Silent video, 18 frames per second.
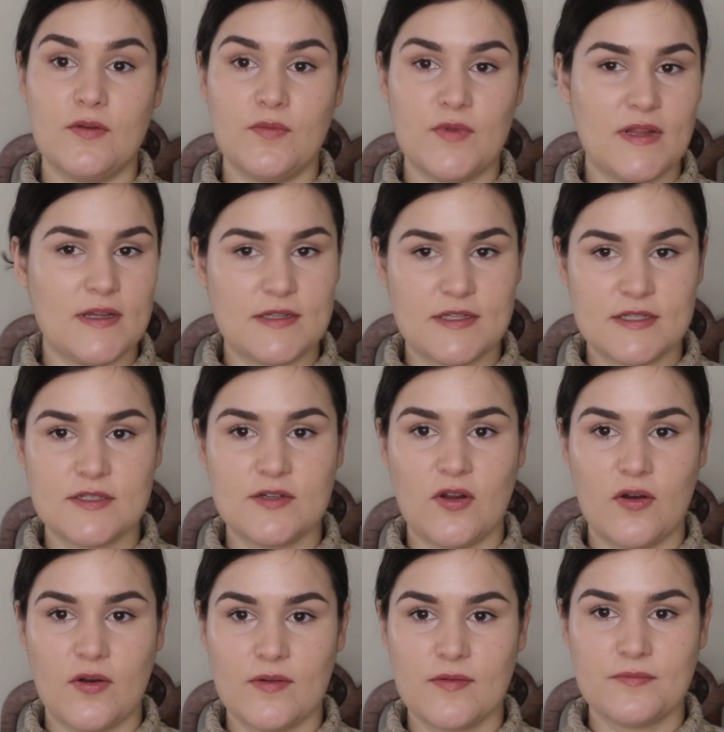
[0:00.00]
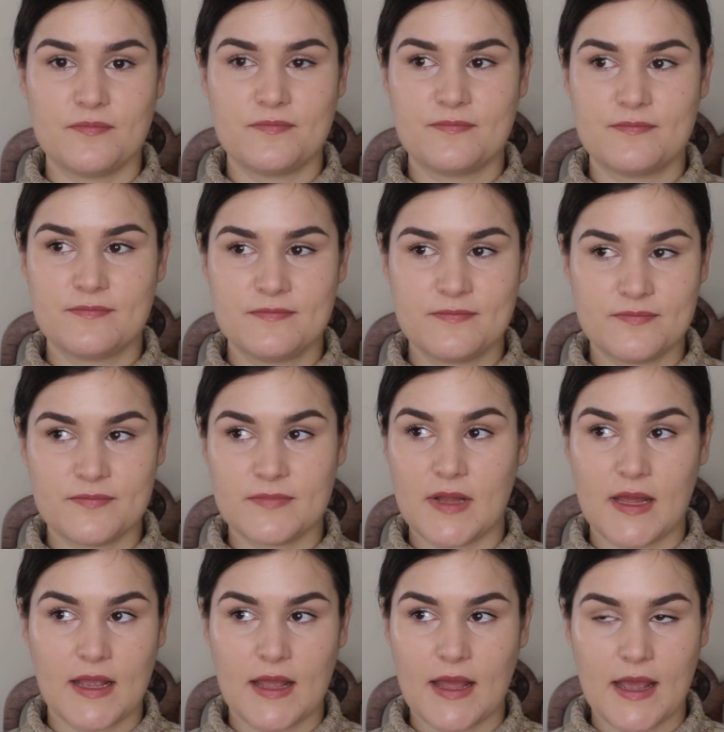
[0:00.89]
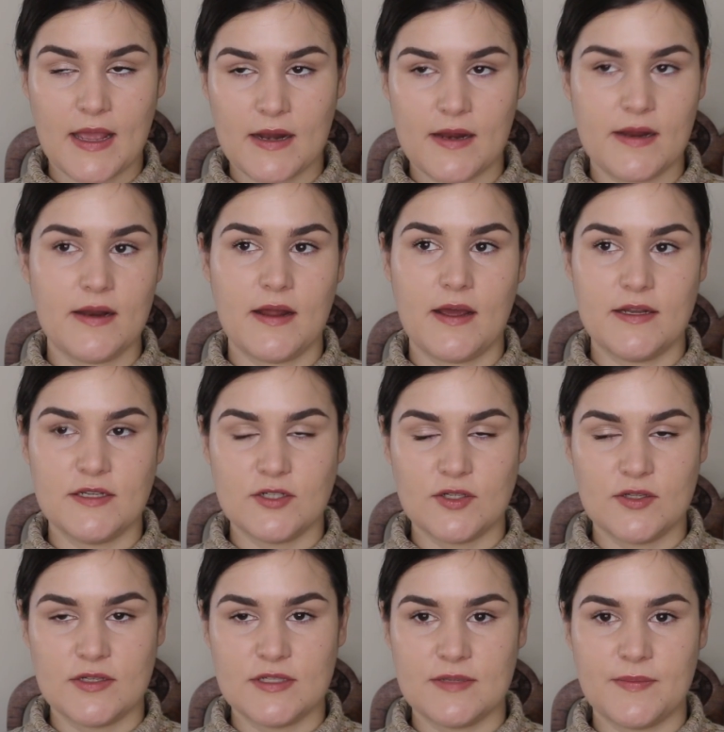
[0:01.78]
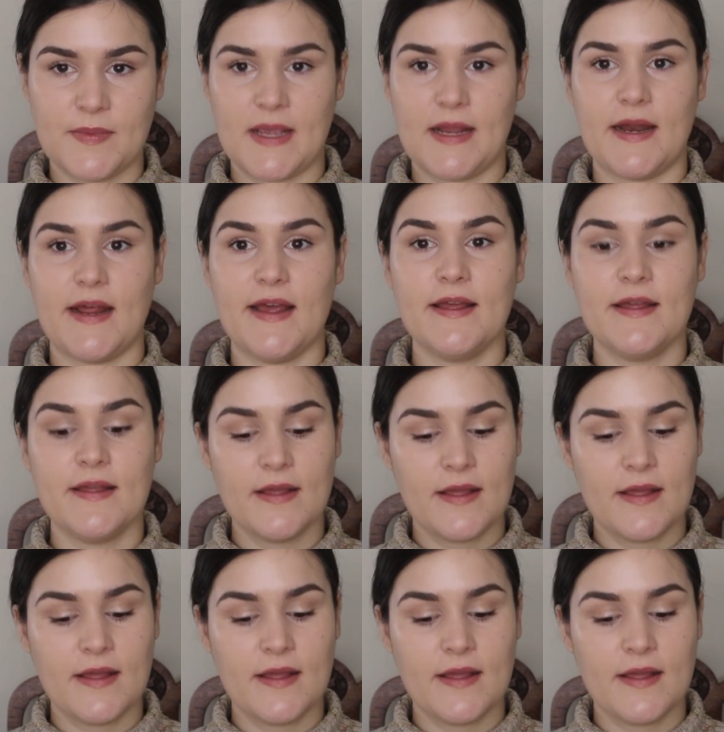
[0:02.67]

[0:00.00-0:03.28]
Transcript: that's not like $89 a meter.